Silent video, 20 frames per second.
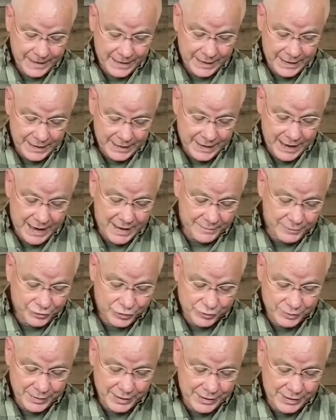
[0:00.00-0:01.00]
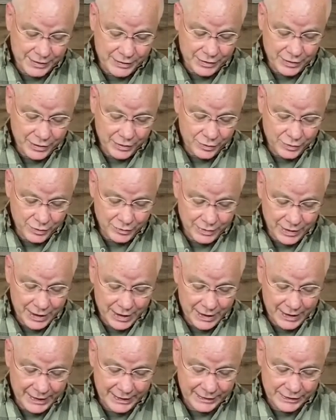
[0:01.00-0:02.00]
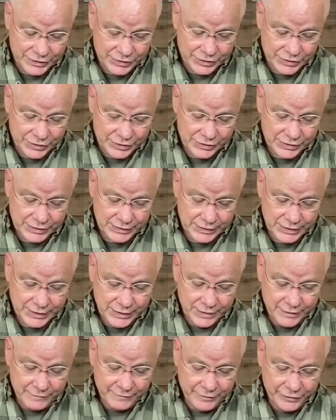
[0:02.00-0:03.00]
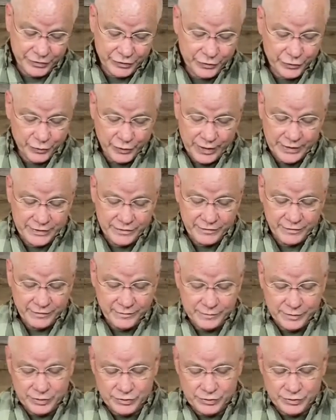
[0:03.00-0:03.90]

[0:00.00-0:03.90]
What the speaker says: He enables me to go on heights for the director of